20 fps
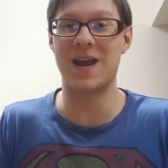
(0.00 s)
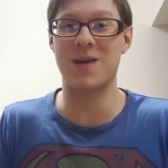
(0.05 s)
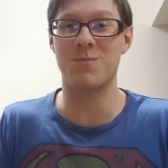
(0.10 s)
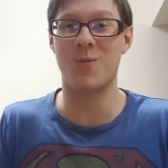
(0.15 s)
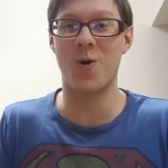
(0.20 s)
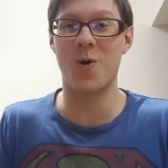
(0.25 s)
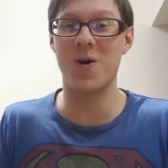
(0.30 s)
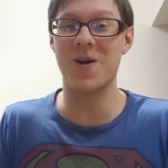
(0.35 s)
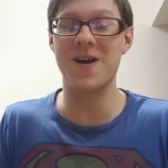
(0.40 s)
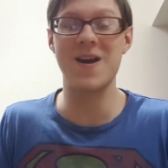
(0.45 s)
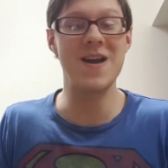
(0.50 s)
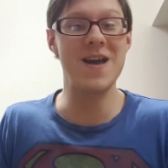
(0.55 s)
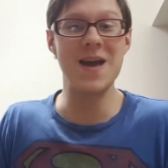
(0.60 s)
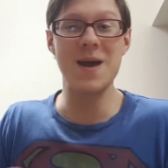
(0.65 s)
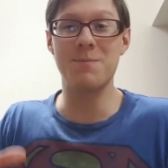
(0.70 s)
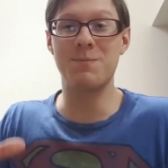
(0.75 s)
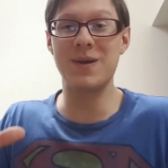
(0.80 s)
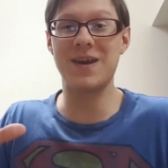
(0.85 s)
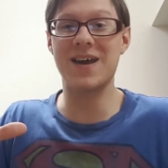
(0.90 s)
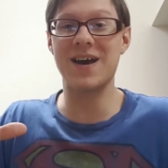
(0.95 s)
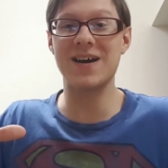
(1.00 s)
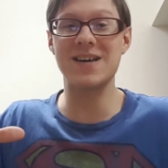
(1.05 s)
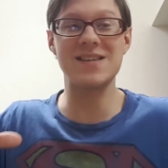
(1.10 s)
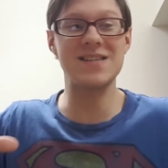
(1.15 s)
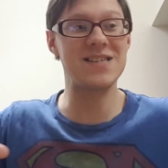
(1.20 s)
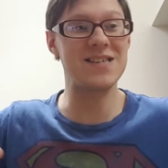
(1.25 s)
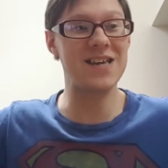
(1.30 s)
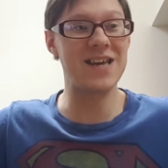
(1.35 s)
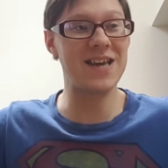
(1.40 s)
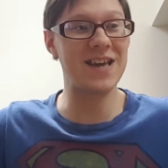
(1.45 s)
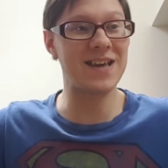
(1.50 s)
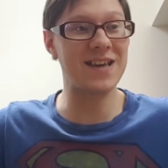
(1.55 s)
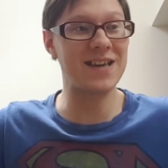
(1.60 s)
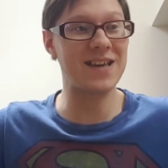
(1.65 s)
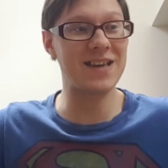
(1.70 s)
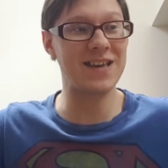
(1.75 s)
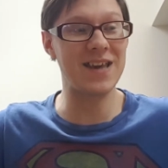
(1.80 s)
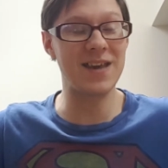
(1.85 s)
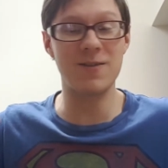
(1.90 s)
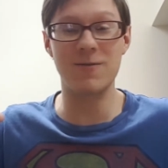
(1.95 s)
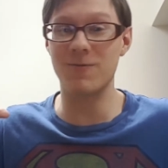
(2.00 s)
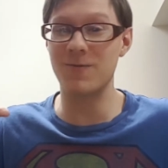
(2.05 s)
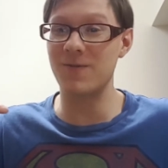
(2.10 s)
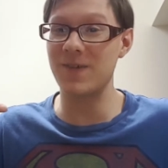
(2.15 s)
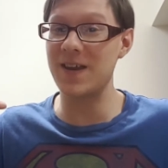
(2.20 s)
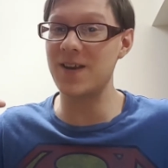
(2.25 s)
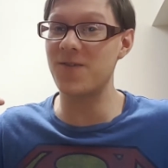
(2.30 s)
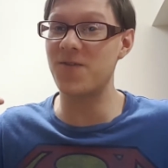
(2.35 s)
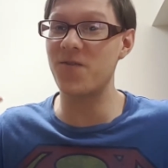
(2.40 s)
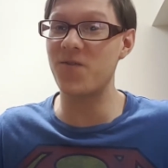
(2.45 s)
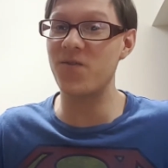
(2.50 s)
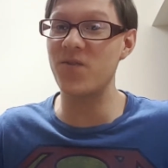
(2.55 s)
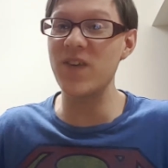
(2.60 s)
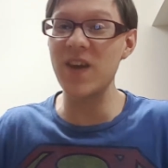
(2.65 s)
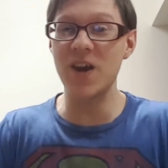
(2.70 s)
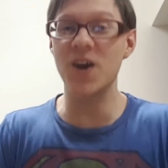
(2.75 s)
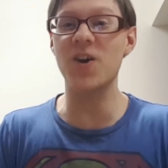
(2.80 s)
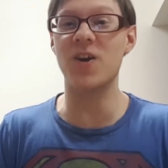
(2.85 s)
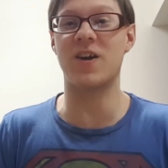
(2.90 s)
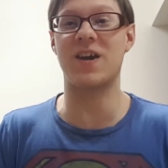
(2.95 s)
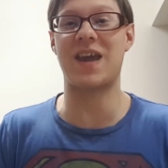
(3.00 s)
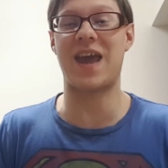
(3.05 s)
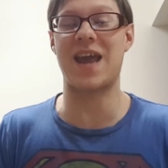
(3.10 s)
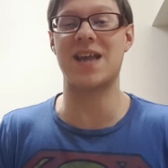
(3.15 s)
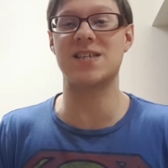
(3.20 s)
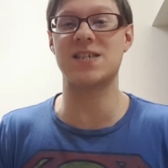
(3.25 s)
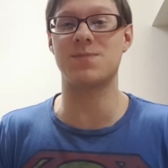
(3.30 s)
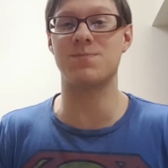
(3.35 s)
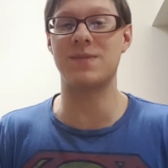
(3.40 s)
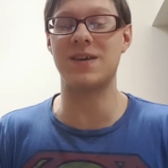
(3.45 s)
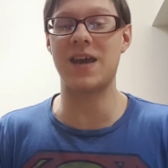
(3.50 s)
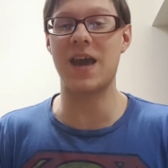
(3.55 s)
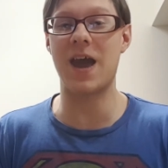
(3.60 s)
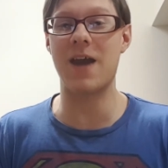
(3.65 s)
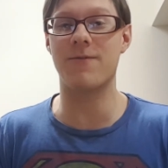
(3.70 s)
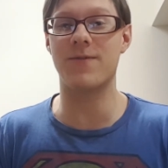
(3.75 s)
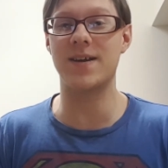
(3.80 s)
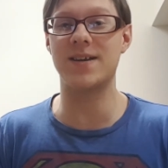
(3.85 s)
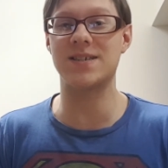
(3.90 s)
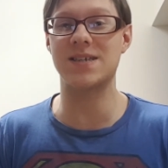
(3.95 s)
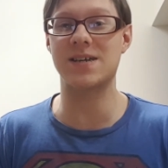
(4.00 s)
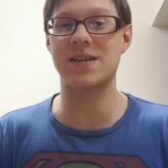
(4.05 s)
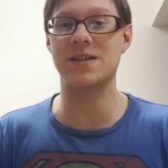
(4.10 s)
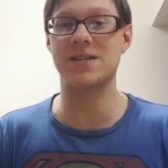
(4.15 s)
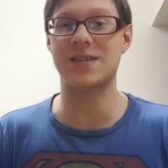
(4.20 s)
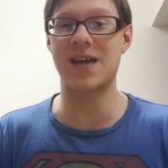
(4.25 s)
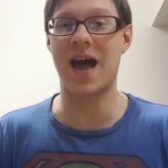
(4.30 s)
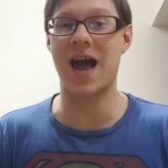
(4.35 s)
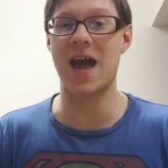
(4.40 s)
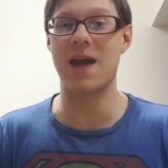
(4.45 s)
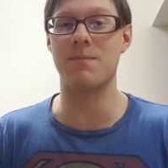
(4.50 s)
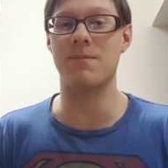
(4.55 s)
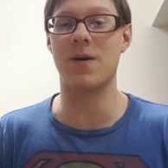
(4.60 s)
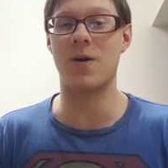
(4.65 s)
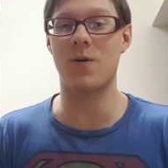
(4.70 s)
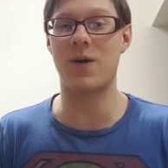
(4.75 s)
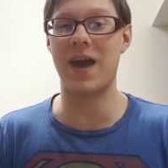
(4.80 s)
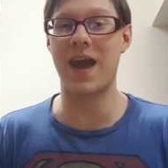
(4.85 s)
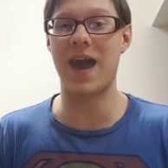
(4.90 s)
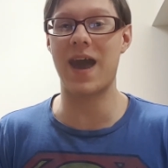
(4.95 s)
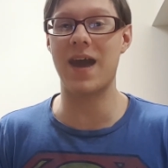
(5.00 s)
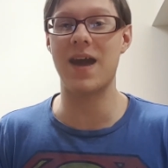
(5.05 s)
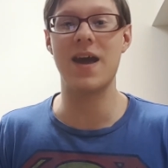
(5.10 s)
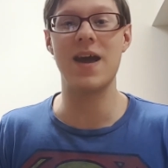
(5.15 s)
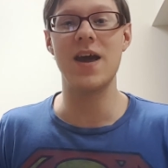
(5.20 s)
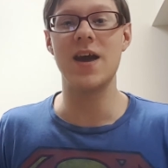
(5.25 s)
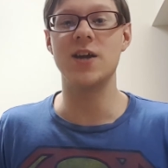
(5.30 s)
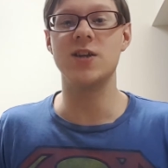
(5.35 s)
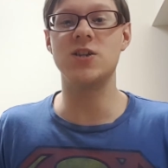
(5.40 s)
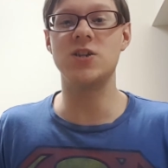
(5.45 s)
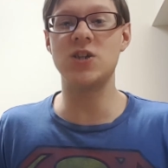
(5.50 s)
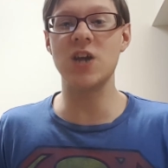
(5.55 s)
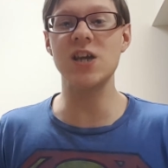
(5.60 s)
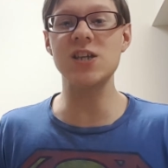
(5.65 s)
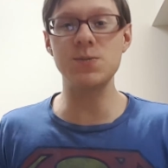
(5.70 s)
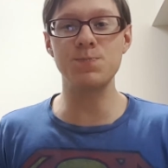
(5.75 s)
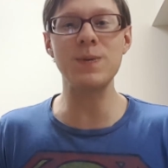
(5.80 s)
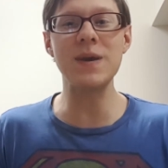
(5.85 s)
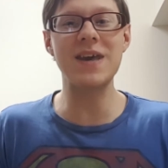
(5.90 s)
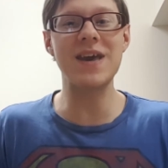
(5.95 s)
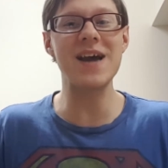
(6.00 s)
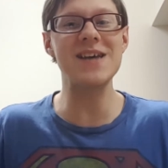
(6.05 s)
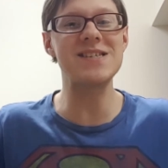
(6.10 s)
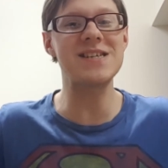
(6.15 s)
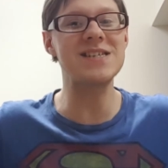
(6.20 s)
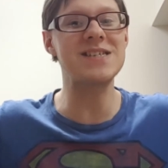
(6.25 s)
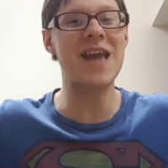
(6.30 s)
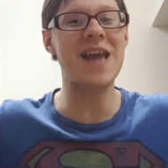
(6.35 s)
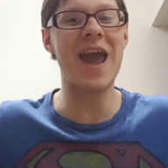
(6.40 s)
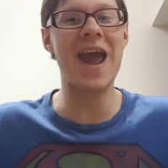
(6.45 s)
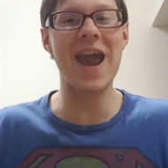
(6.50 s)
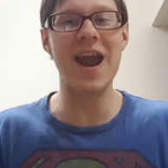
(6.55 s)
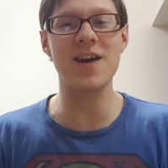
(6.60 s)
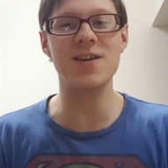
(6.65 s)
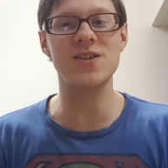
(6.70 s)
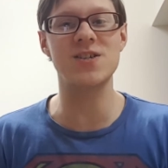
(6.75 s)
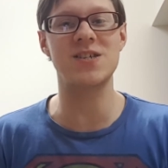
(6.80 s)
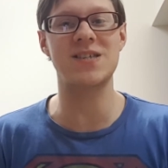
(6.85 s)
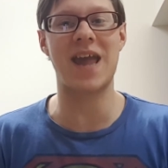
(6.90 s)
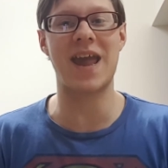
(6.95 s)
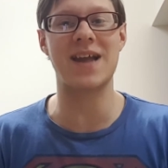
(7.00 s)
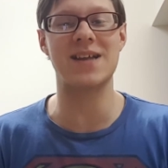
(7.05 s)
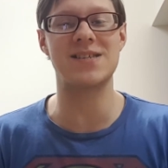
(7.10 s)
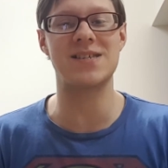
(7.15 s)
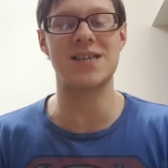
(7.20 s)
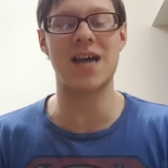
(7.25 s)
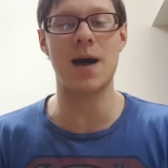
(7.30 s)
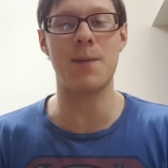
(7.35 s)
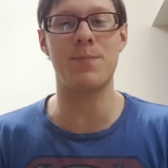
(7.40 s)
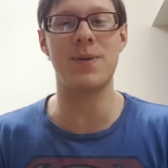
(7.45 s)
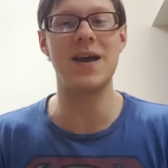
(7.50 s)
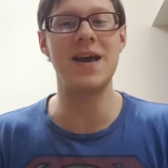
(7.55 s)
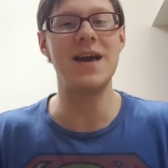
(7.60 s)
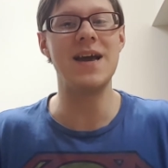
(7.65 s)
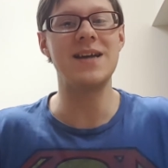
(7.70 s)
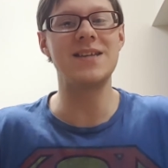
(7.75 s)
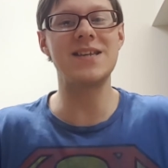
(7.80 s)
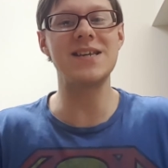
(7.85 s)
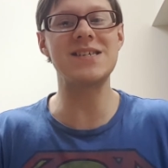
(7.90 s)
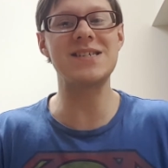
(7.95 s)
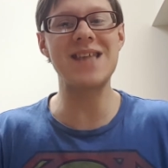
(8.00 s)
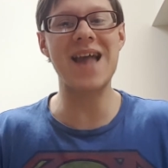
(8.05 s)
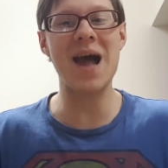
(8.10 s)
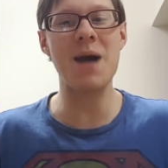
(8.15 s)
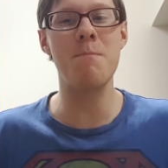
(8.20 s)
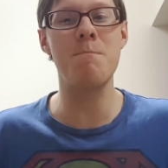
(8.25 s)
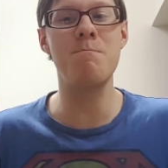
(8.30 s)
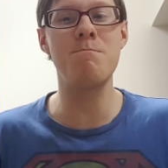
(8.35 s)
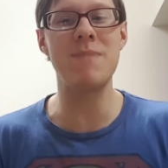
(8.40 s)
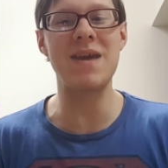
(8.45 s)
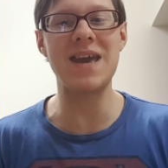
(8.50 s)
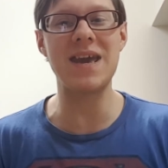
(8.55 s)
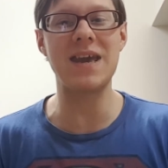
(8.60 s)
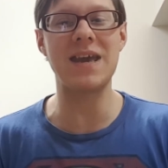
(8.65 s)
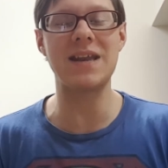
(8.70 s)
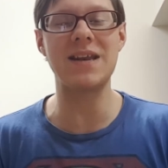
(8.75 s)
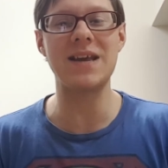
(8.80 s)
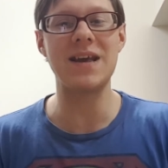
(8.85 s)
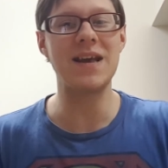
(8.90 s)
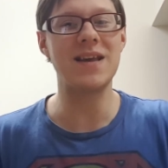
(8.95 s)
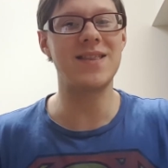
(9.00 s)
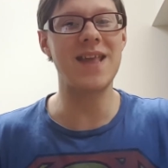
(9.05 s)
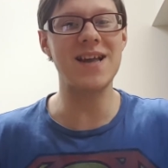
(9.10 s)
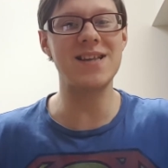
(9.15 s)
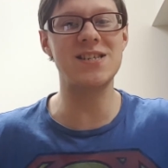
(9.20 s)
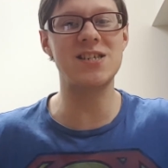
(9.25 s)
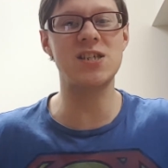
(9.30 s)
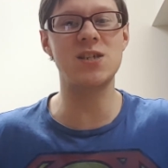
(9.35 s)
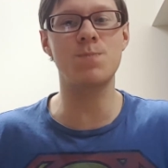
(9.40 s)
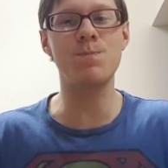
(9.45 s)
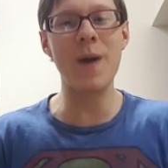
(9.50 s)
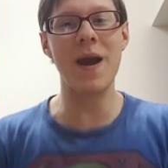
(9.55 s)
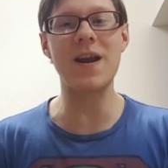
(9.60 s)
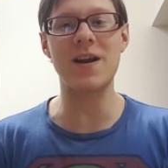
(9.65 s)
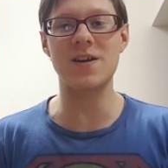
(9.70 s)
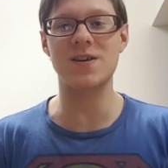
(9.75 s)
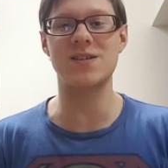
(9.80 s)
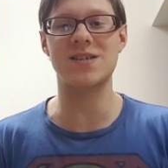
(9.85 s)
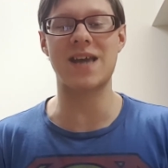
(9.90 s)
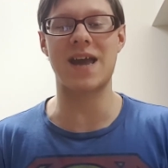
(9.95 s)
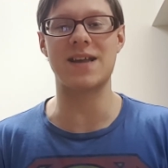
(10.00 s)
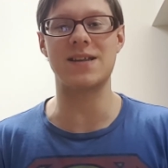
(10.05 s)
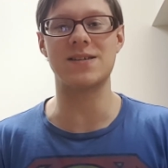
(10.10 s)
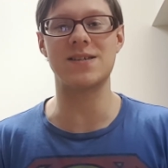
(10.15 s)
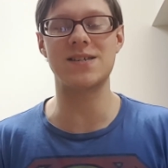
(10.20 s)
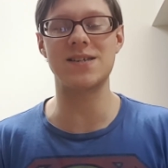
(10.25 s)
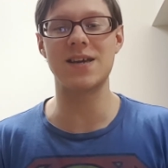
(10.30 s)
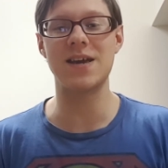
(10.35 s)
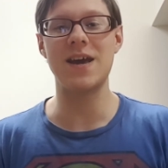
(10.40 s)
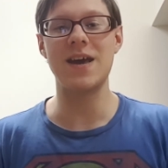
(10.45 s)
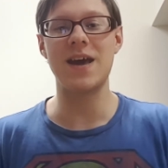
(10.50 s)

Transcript: it anymore because it infuriates me every single time okay just because his hair stands up does not mean that spider sense